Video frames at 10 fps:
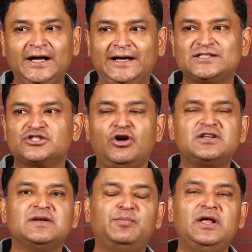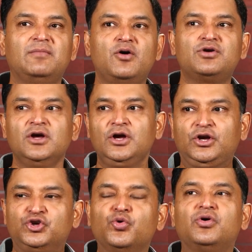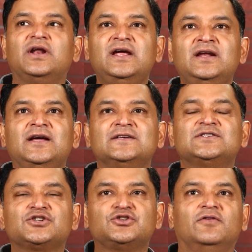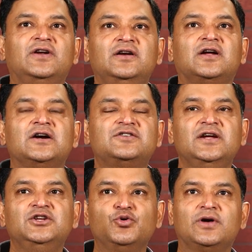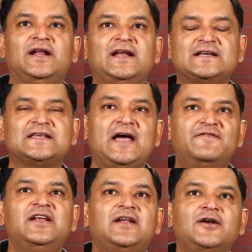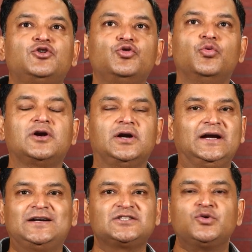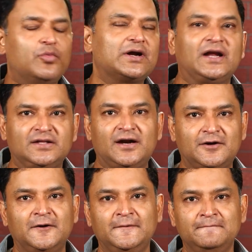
It's not simply about Ukraine is a sovereign country and Ukraine has every right to do what it doesn't work like that.